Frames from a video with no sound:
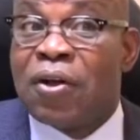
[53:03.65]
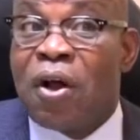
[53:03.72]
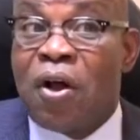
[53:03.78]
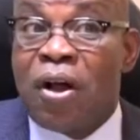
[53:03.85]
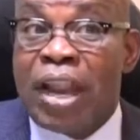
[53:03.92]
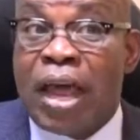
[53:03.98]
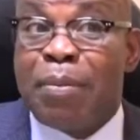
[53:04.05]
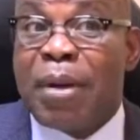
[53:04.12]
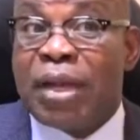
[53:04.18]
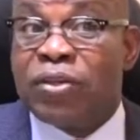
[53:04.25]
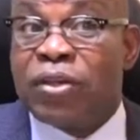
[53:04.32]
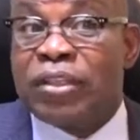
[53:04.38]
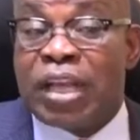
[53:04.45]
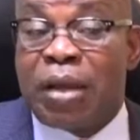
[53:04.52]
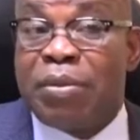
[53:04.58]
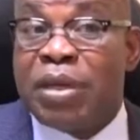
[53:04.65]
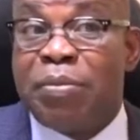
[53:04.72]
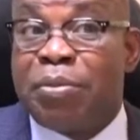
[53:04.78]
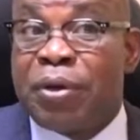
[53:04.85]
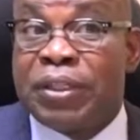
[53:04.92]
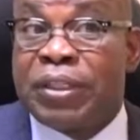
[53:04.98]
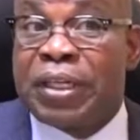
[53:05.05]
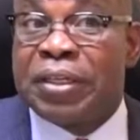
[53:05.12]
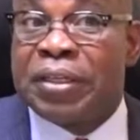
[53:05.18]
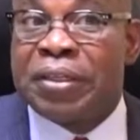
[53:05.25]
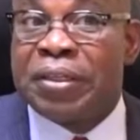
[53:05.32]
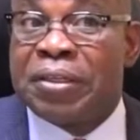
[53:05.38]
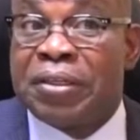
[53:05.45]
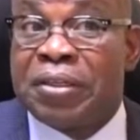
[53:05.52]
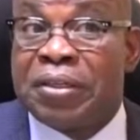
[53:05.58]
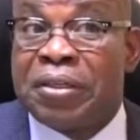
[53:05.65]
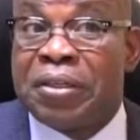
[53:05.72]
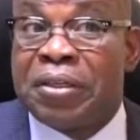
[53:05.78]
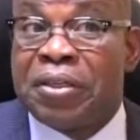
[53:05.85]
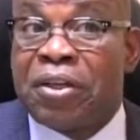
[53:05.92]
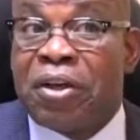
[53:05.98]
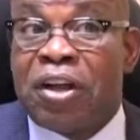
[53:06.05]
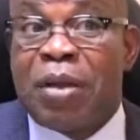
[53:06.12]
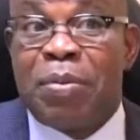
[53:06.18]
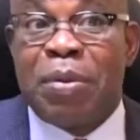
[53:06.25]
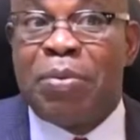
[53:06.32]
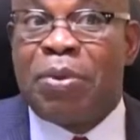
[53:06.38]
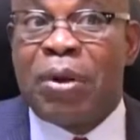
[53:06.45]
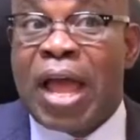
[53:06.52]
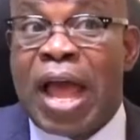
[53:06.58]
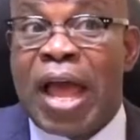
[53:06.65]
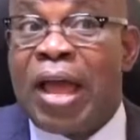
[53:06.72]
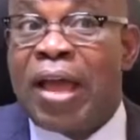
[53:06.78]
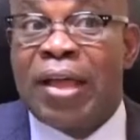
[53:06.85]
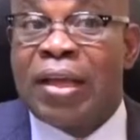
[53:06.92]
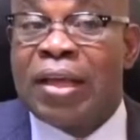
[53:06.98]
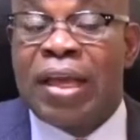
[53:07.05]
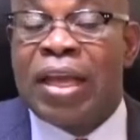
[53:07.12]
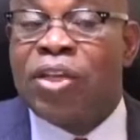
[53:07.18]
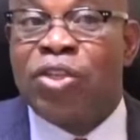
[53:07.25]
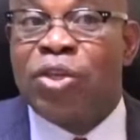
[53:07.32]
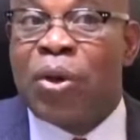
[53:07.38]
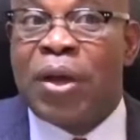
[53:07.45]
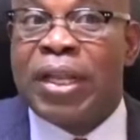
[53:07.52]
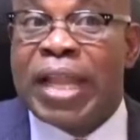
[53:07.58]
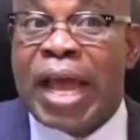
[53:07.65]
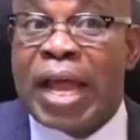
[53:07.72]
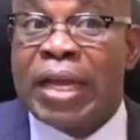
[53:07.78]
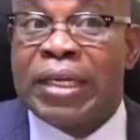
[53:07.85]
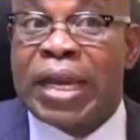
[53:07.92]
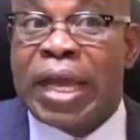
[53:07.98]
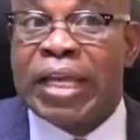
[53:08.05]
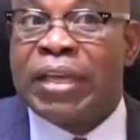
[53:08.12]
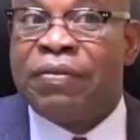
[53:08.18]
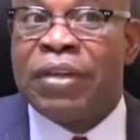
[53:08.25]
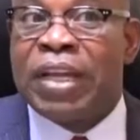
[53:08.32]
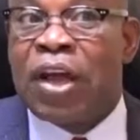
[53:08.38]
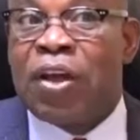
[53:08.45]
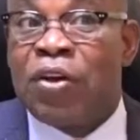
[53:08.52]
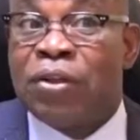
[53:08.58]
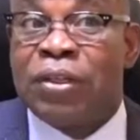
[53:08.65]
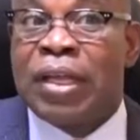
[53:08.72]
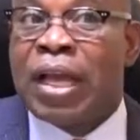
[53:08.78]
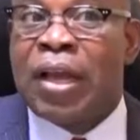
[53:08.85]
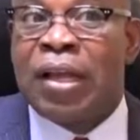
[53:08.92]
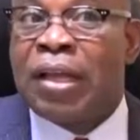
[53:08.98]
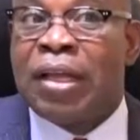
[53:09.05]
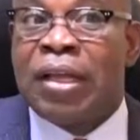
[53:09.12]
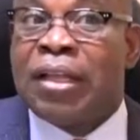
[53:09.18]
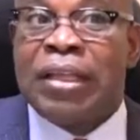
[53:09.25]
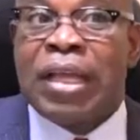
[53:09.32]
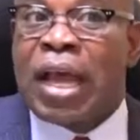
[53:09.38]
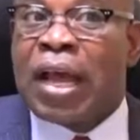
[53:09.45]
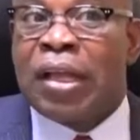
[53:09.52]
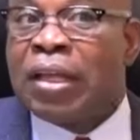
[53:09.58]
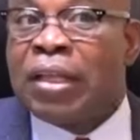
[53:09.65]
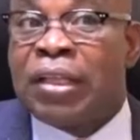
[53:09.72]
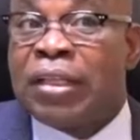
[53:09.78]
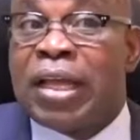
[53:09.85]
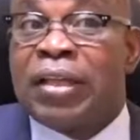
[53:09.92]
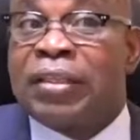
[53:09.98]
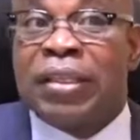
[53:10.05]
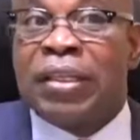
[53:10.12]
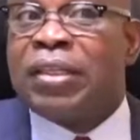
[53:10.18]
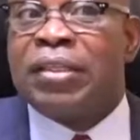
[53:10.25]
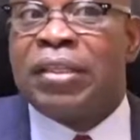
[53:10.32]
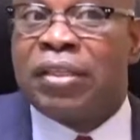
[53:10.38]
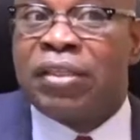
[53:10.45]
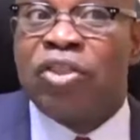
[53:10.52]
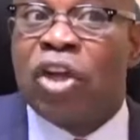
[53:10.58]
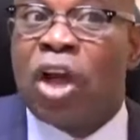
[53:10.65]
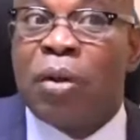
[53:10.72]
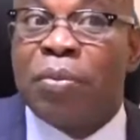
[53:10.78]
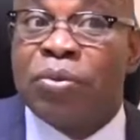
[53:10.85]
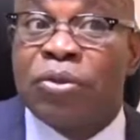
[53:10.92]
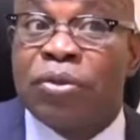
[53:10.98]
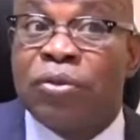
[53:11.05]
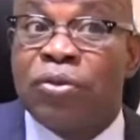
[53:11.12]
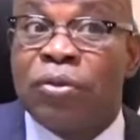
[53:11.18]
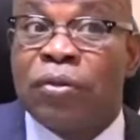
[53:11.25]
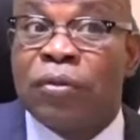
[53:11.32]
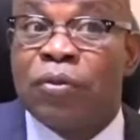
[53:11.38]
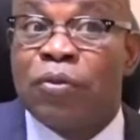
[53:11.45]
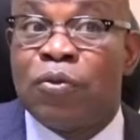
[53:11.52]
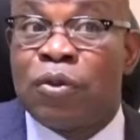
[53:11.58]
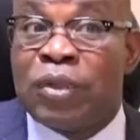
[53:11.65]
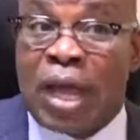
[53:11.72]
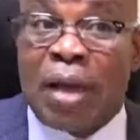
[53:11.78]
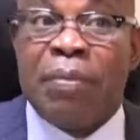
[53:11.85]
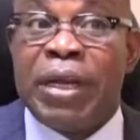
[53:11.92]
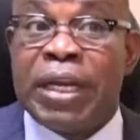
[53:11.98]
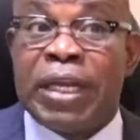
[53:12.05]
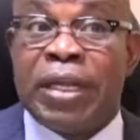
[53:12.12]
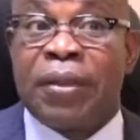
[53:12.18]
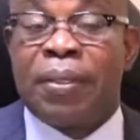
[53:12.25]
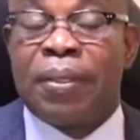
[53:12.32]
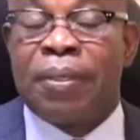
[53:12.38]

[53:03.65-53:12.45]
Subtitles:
All our batteries are being imported. Other people are enjoying that and giving their citizens jobs with our money.